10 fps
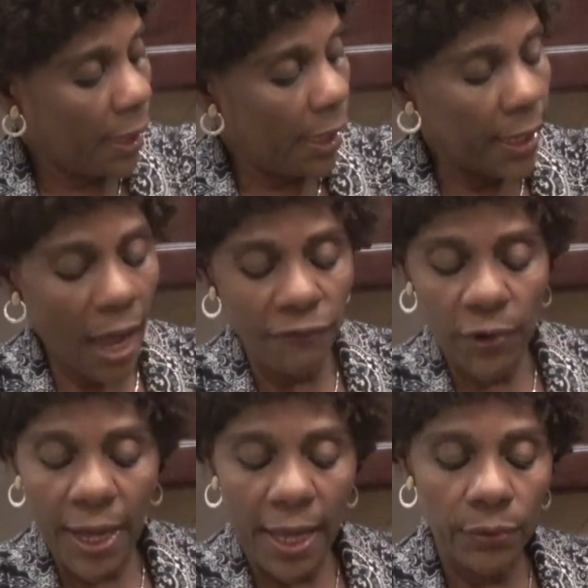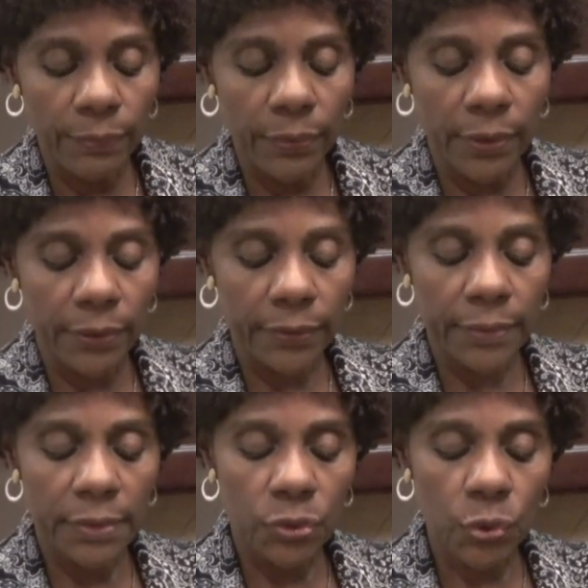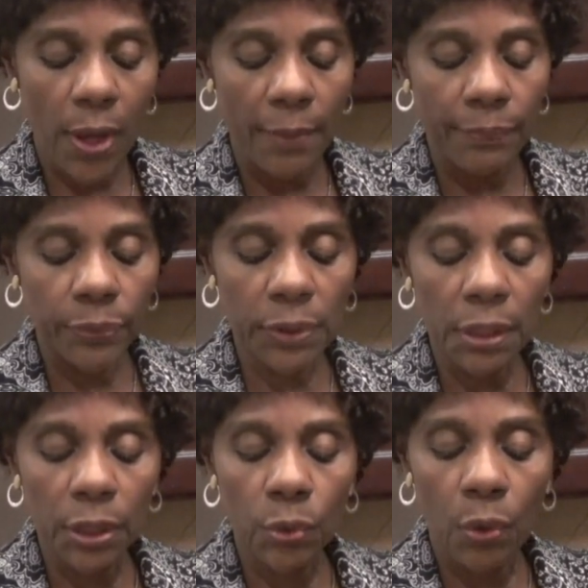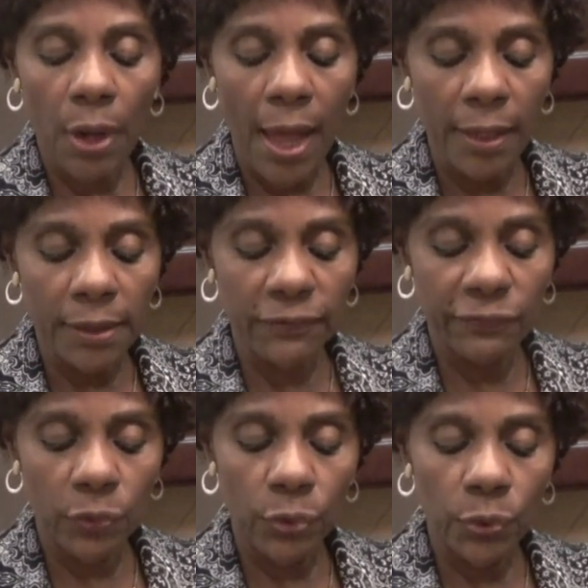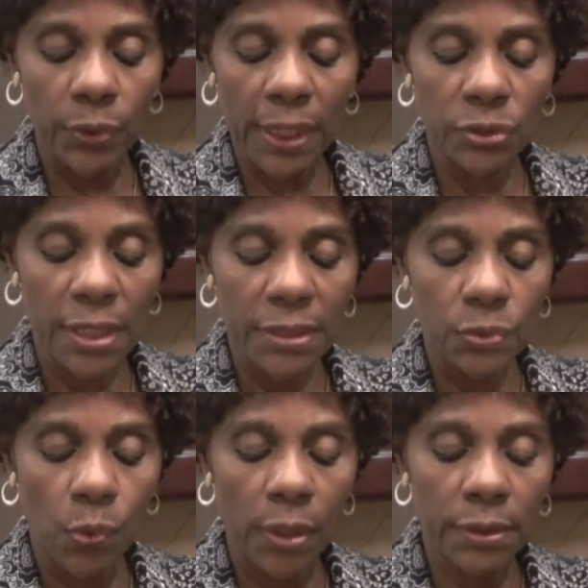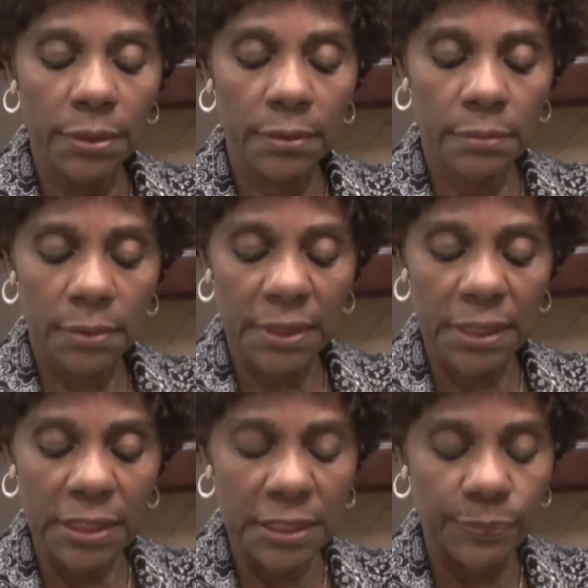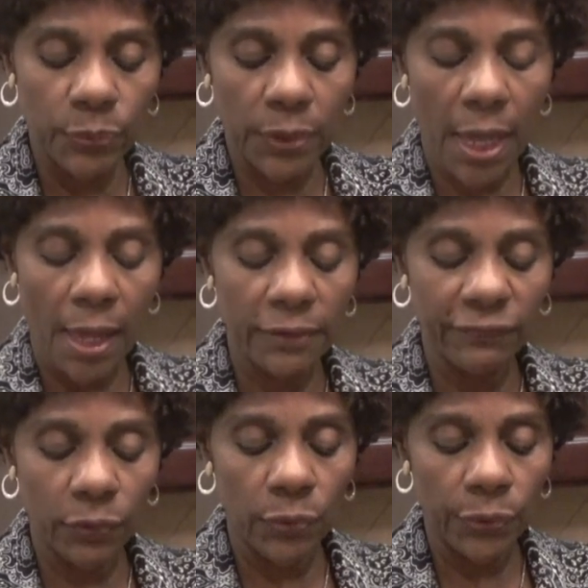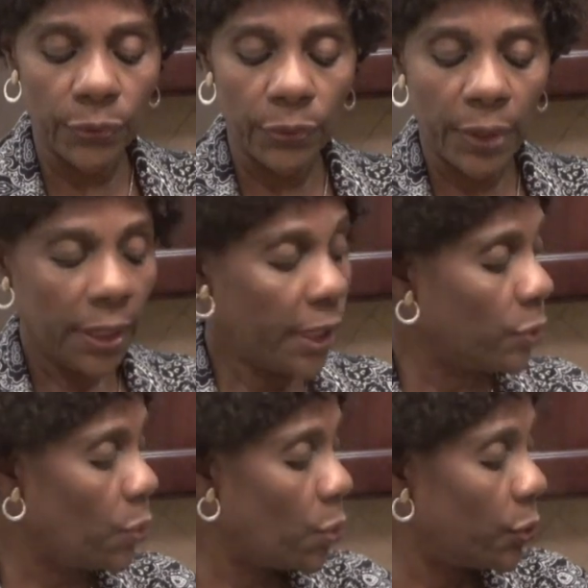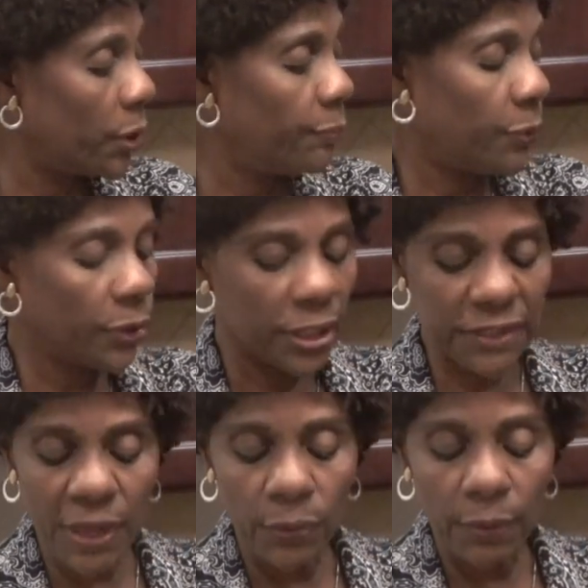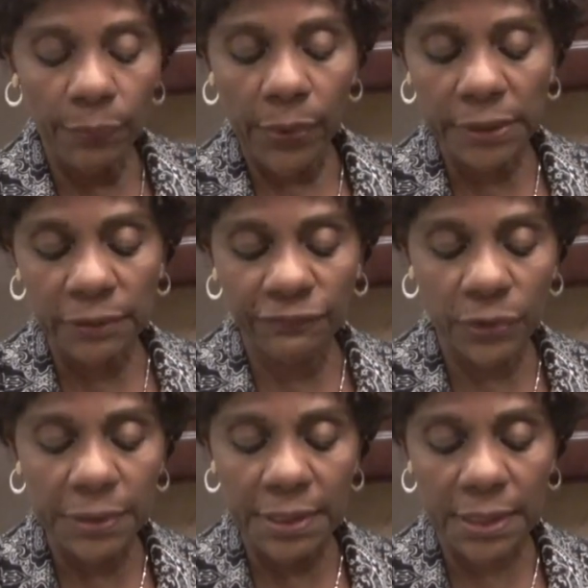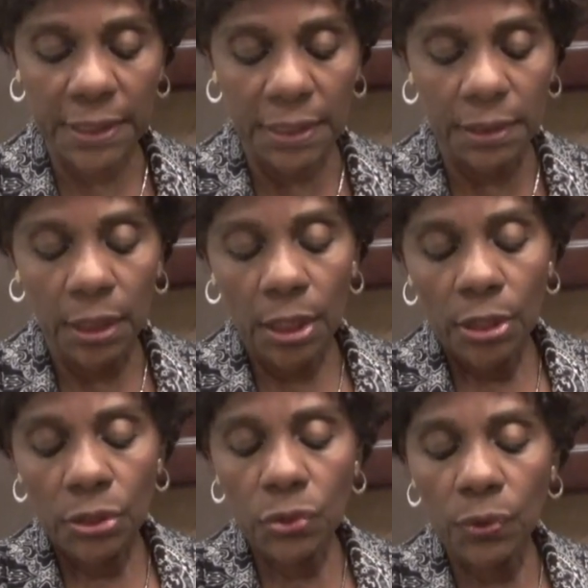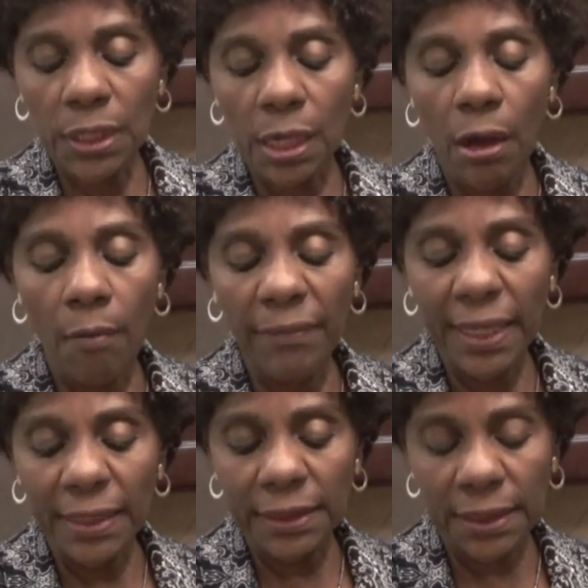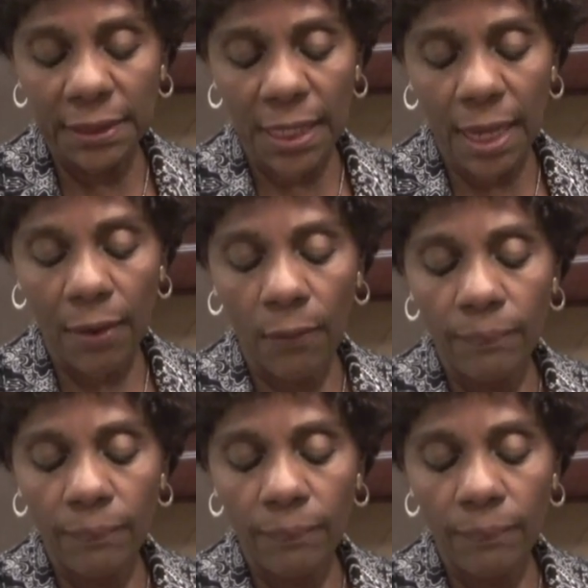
avocado butter. So I put a little olive oil, like just 1 teaspoon olive oil, and coconut butter. It's very important for the skin. So they are melting now.